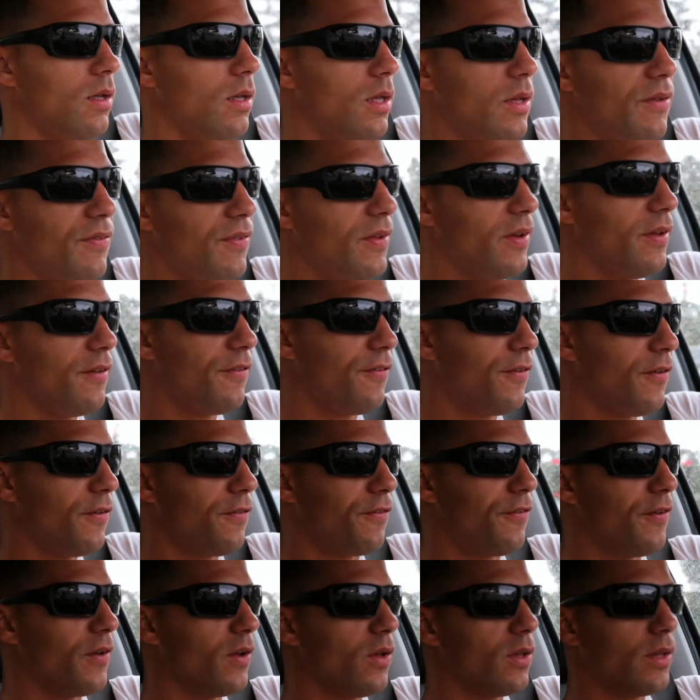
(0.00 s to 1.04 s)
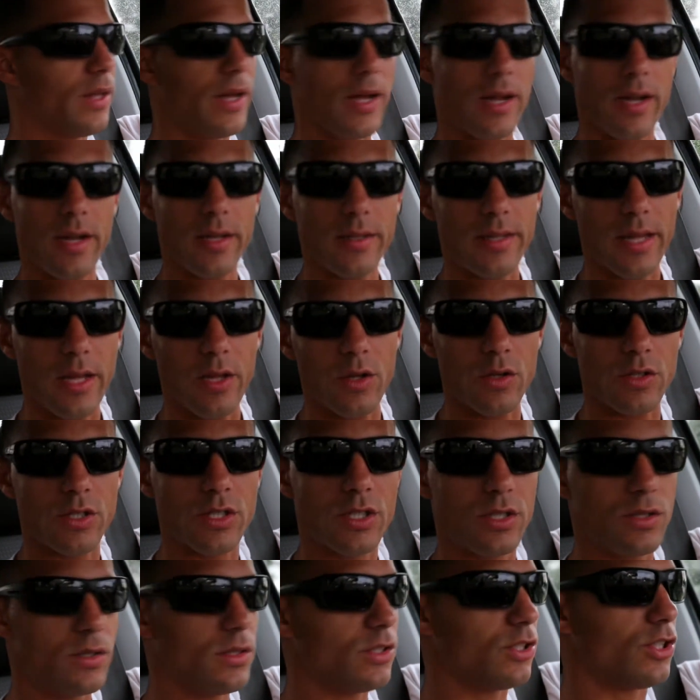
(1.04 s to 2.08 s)
even if you feel that, that you're
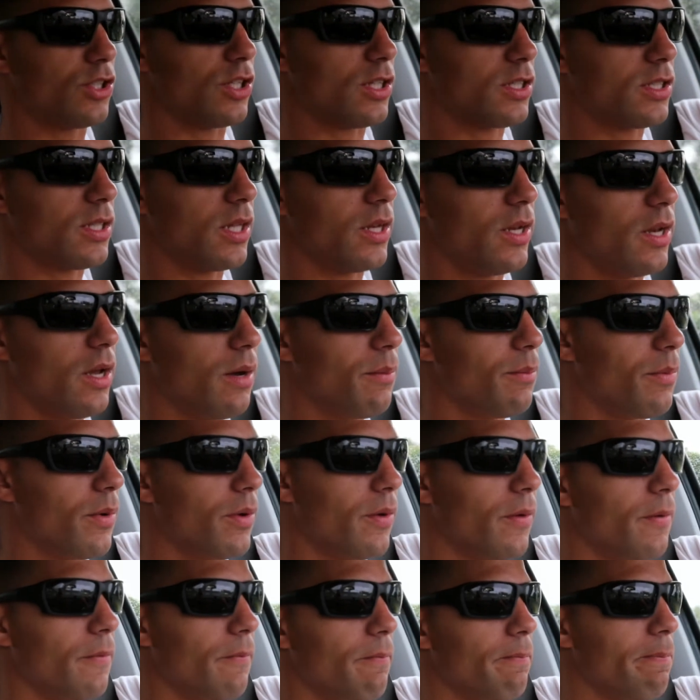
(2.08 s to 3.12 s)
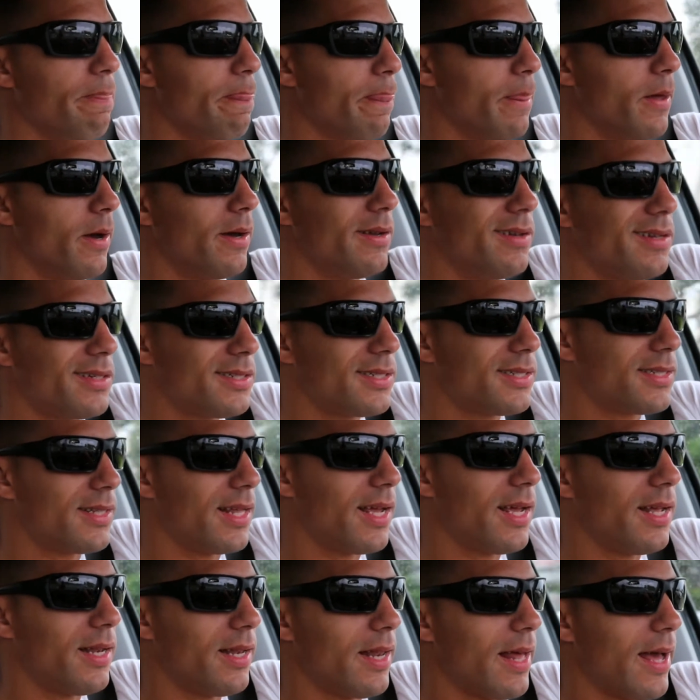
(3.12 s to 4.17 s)
just a number,
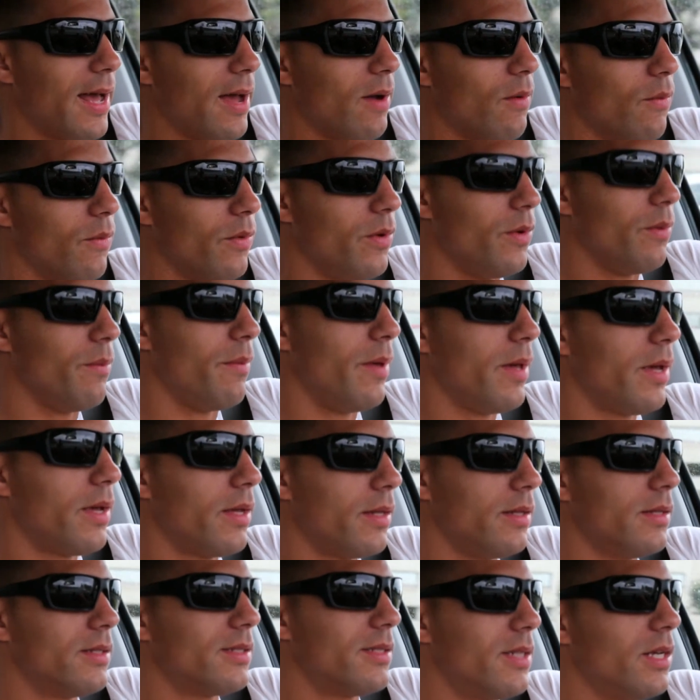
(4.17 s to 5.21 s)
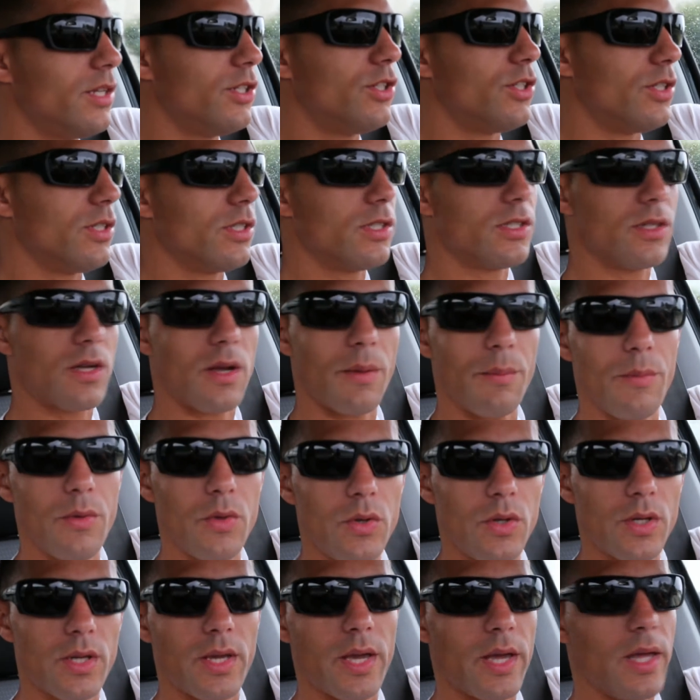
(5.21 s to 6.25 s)
understand that when you're making decisions and
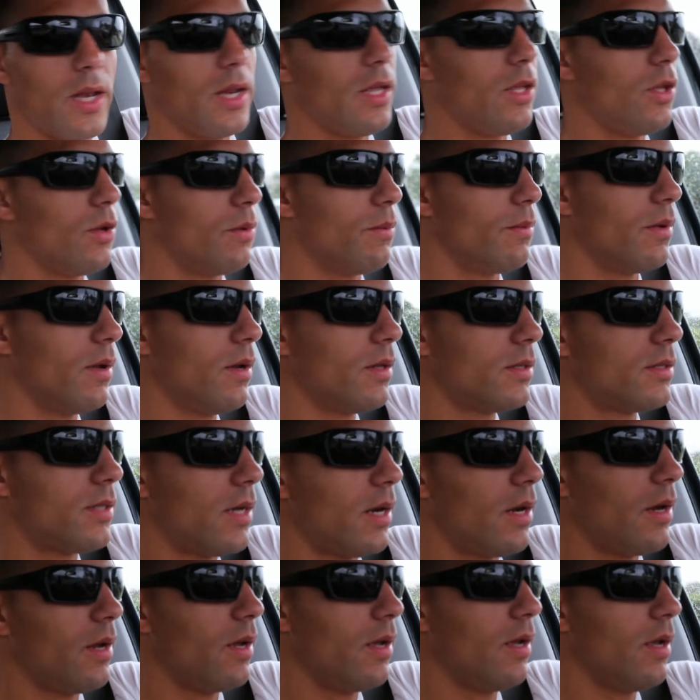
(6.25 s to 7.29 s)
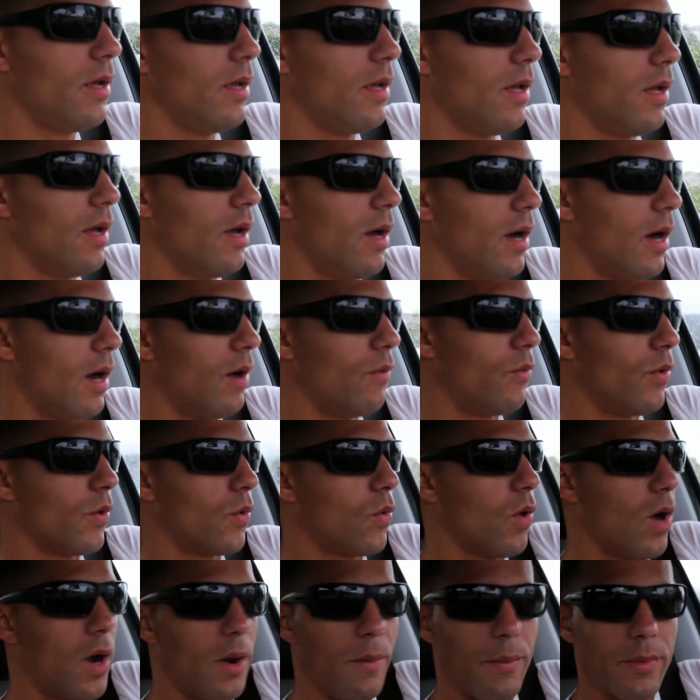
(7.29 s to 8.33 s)
communicating your military uh,
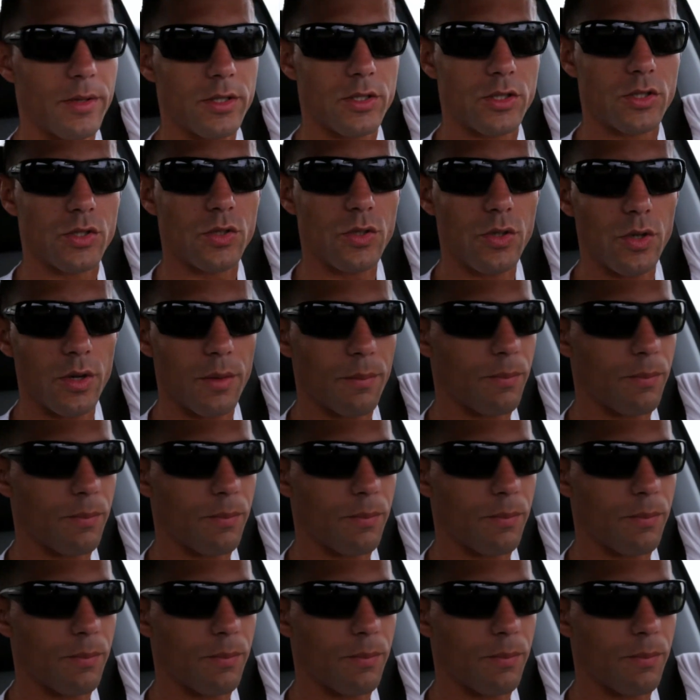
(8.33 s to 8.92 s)
requirements to your